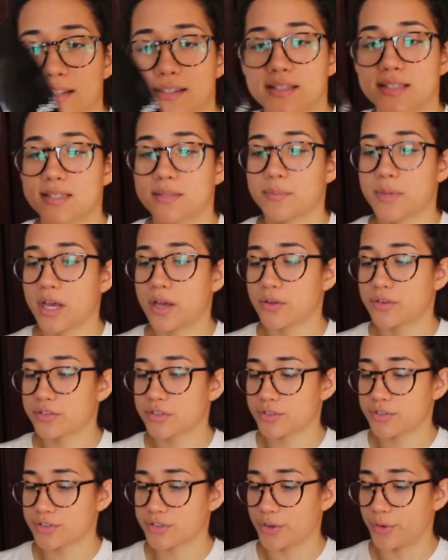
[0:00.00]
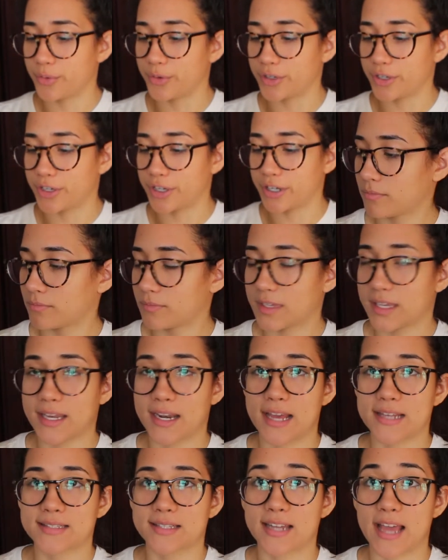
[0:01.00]
it smells so good. It
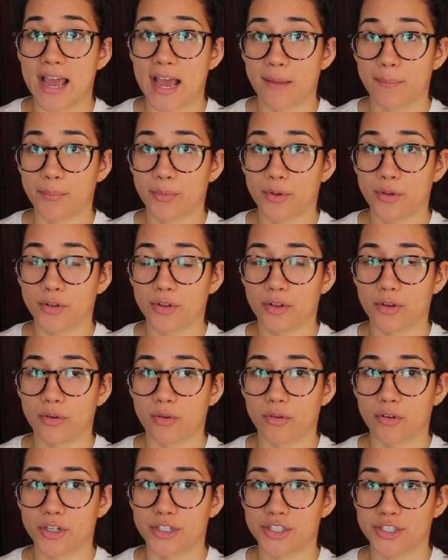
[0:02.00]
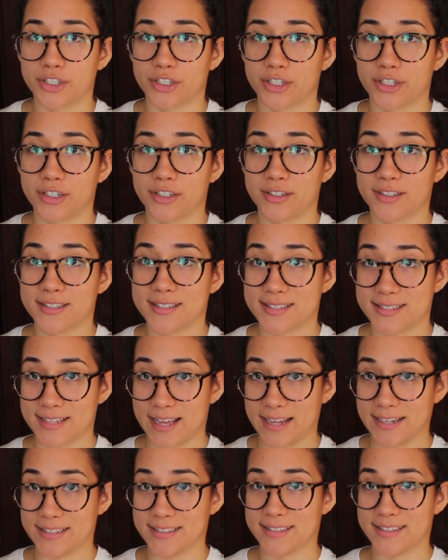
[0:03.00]
has an apple orchard
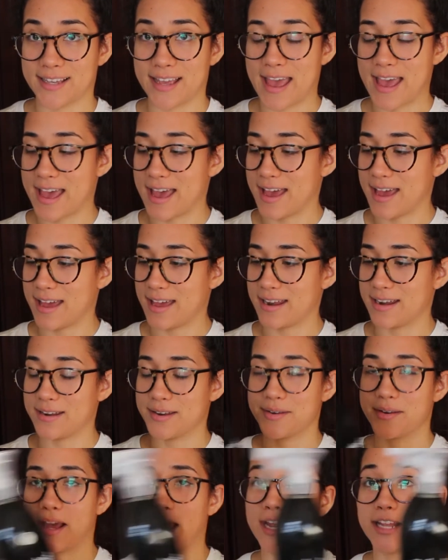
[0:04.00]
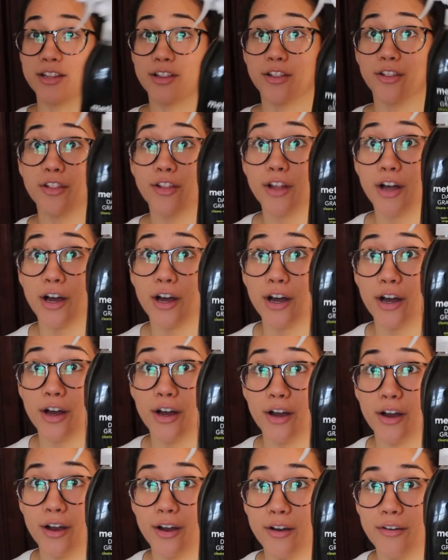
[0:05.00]
scent and I
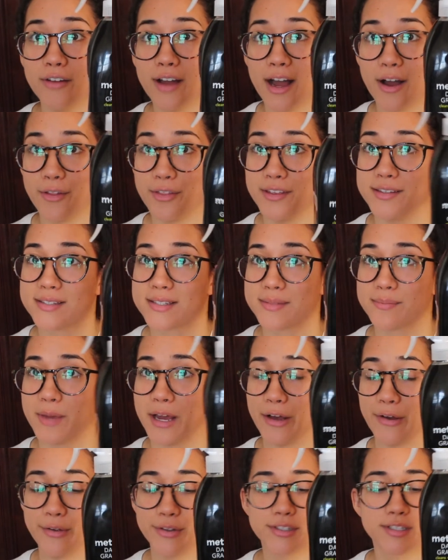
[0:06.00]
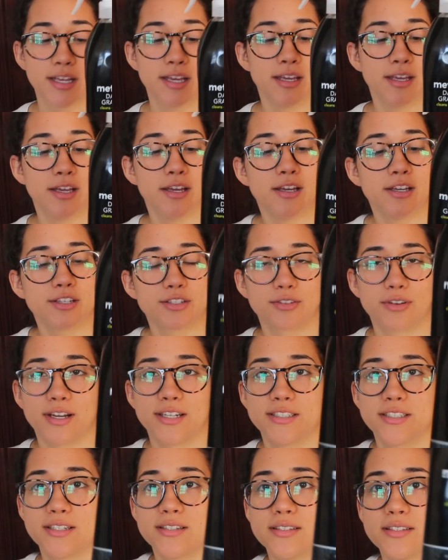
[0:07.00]
love how this smells. So
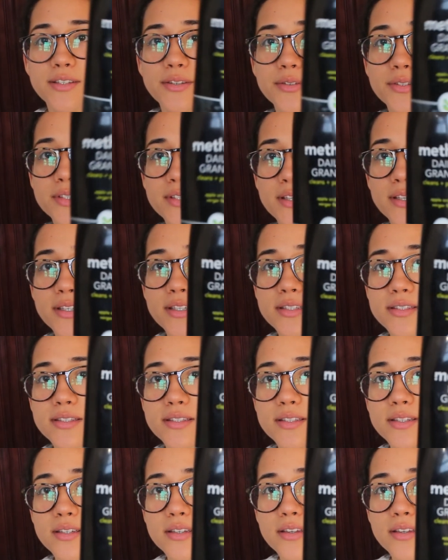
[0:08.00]
I just use this